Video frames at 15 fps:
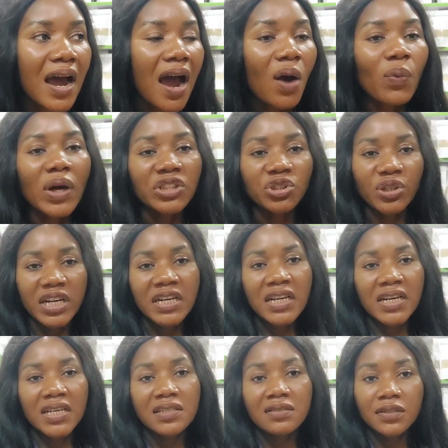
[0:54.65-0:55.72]
our
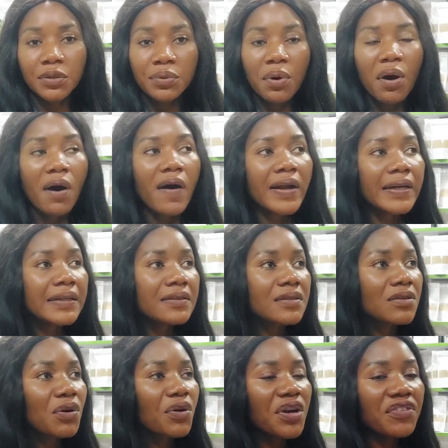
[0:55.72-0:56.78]
training is still on.
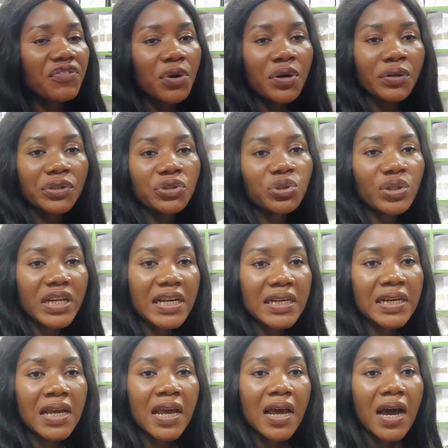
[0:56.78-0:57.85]
So if you want to
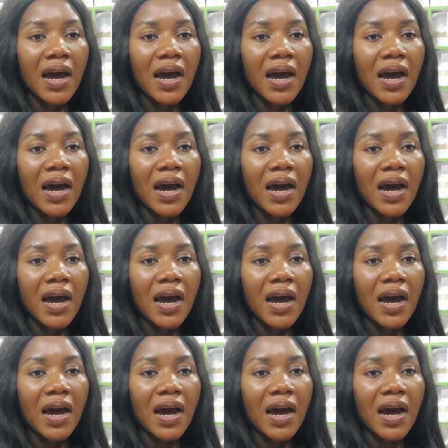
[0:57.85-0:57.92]
train,